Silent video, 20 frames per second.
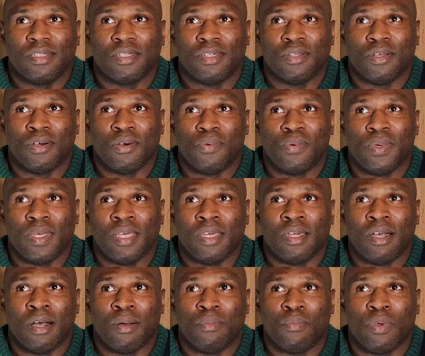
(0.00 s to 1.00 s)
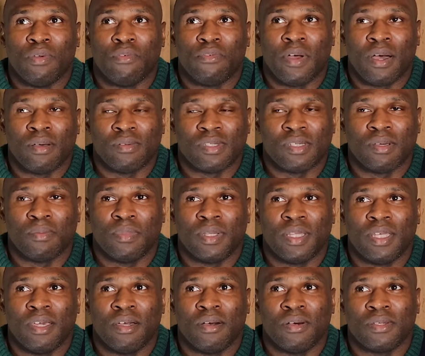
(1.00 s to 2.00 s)
you know, we found
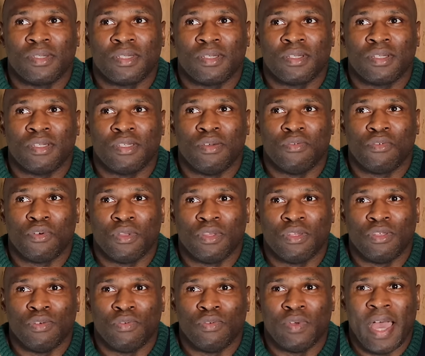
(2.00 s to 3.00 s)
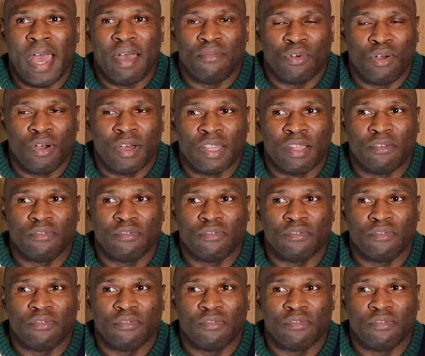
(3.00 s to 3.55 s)
somebody else and you haven't got